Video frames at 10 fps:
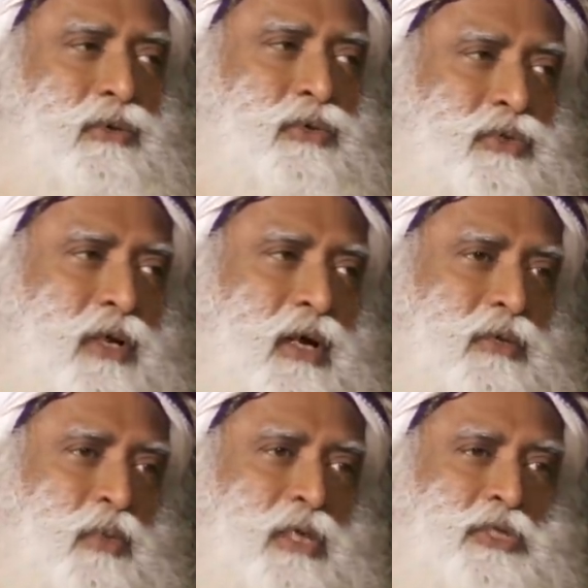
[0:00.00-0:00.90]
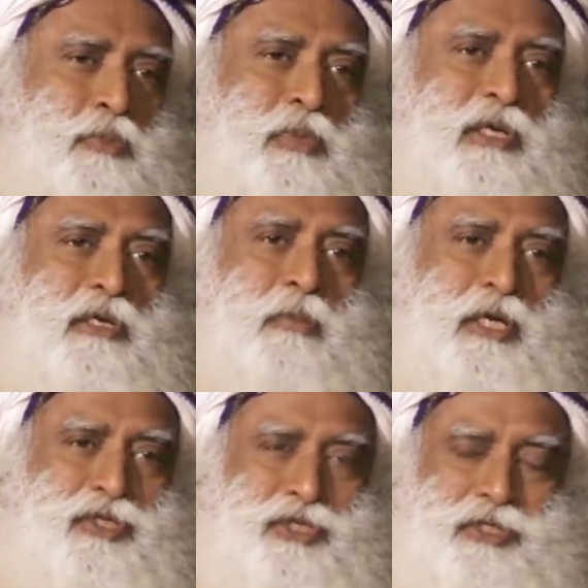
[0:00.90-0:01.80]
to start one's
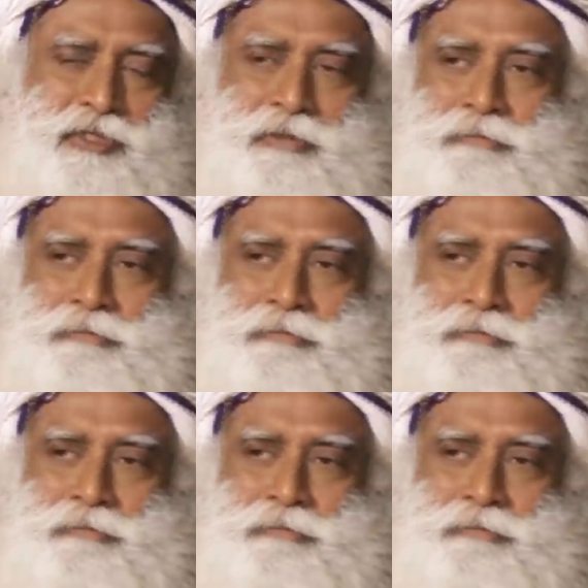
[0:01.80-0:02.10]
pilgrimage.